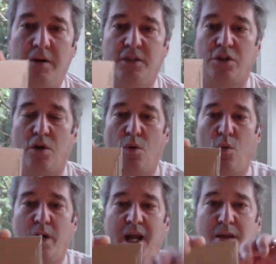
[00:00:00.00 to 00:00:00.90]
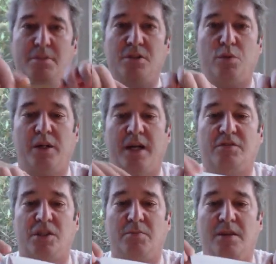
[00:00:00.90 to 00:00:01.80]
All right, so what happens when you
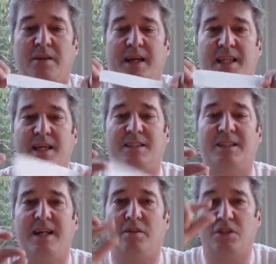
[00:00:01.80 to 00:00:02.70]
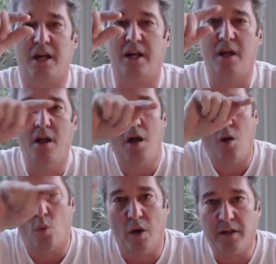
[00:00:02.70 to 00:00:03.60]
have something like this, and now it's got
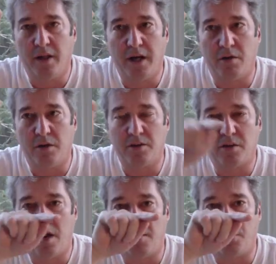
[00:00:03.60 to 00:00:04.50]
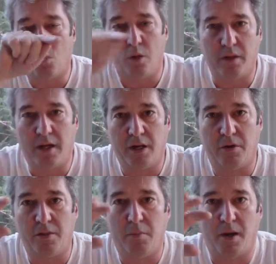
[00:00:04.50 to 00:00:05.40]
one layer on the top, one
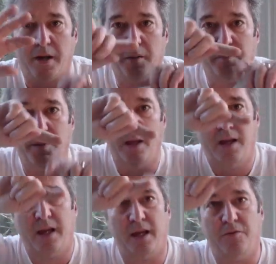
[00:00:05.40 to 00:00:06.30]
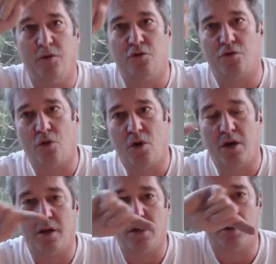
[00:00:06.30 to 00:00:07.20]
layer on the bottom. If you draw
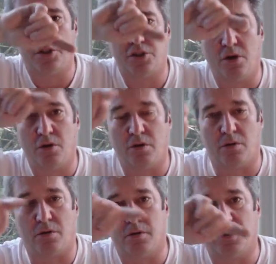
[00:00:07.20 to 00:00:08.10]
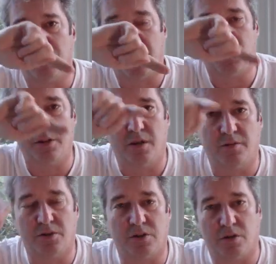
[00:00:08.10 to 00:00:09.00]
a circle or a section
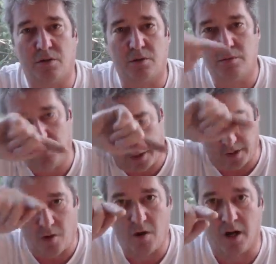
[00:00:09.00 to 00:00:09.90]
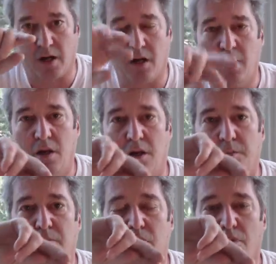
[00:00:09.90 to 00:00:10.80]
of a circle, an arc,
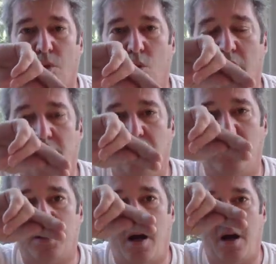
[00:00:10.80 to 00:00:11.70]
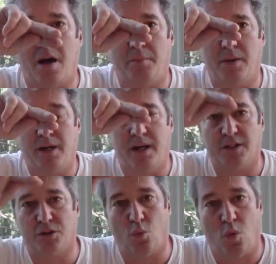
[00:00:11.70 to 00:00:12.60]
the one on the top
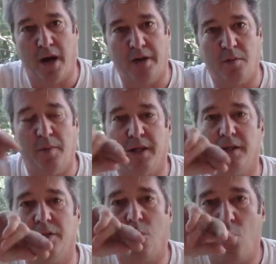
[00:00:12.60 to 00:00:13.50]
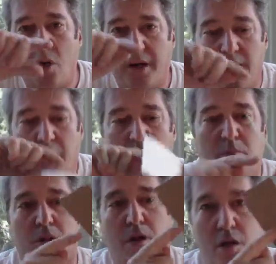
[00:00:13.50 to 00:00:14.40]
has a wider bend, and the one
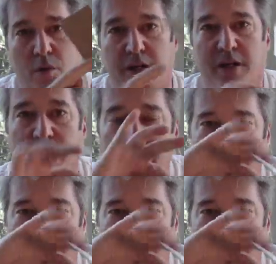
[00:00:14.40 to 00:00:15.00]
below it